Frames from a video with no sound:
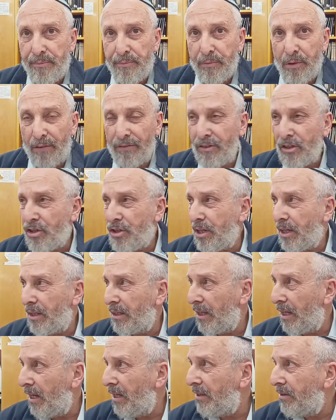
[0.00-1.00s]
we have to
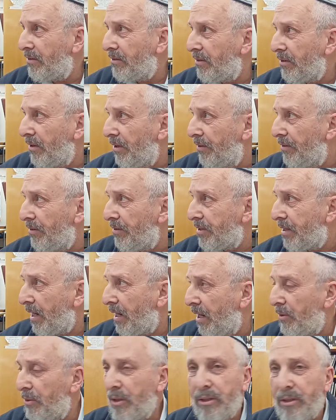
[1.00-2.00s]
shed light on this
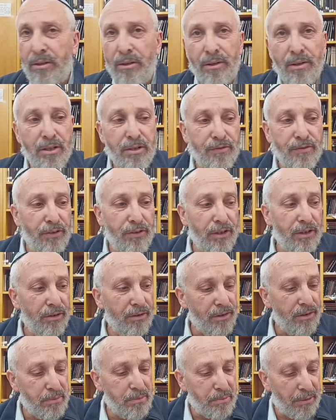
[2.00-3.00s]
character, this
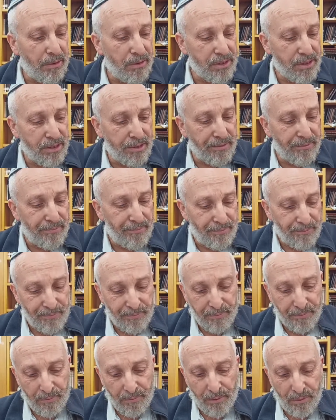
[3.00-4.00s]
figure, this person,
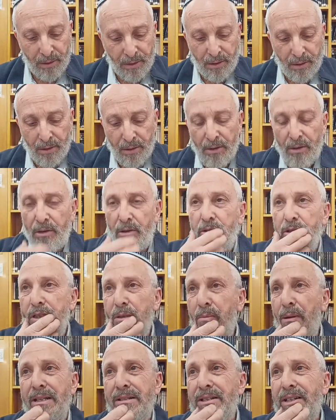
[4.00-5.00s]

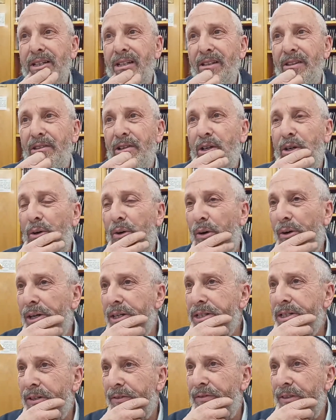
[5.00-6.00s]
who's basically the
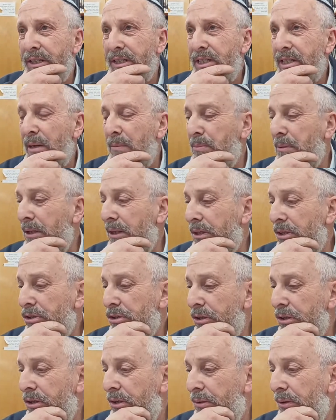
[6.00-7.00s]
cause of accepting
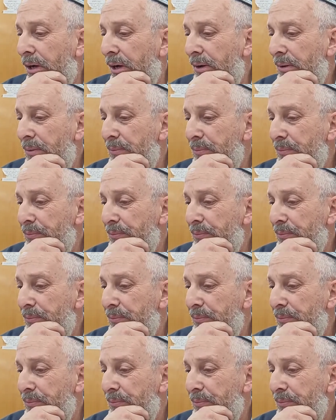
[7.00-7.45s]
Lashon Hara.